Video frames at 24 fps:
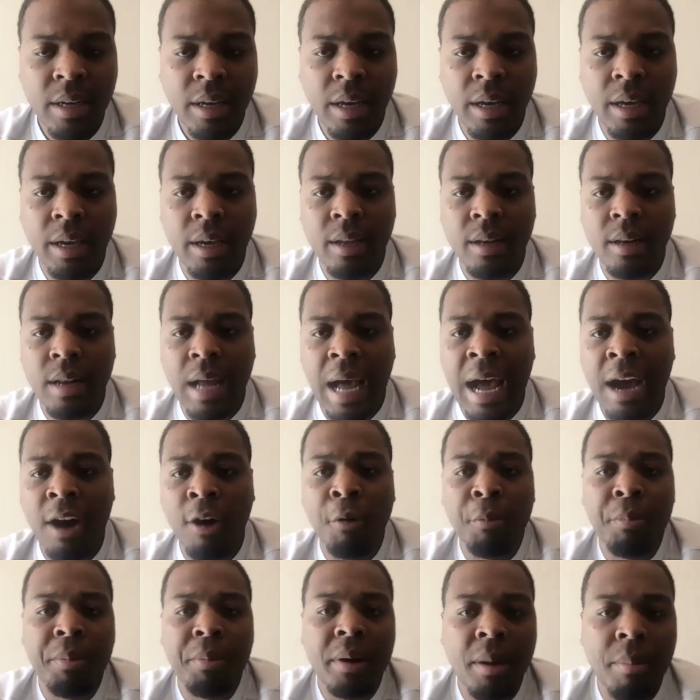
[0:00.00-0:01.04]
And I
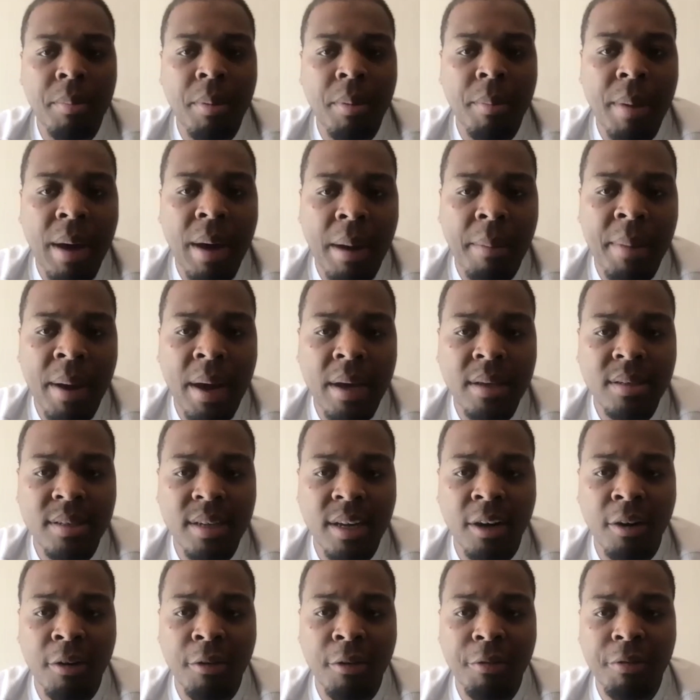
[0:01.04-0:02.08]
opened up about
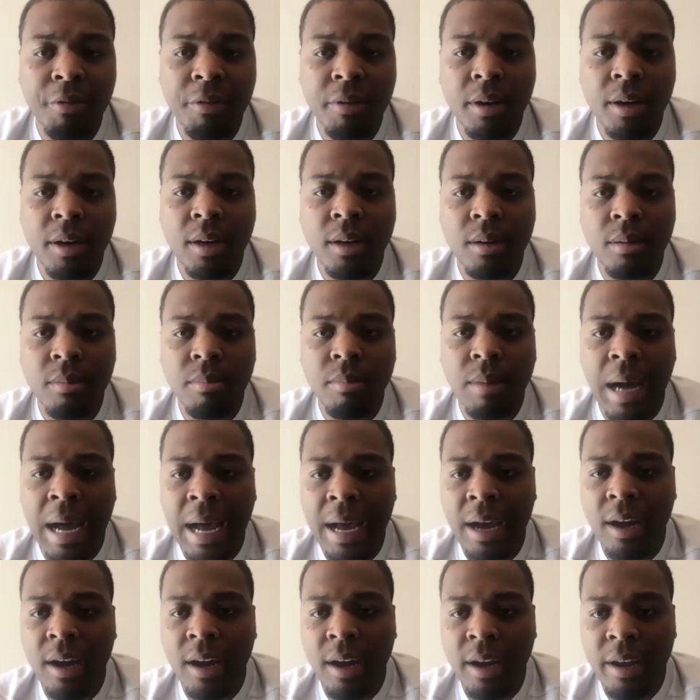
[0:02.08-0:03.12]
myself.
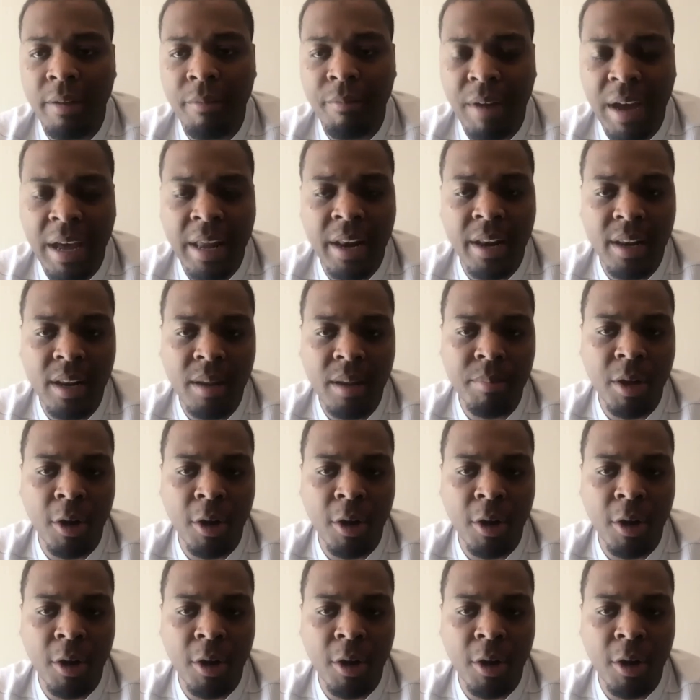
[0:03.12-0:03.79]
I invited them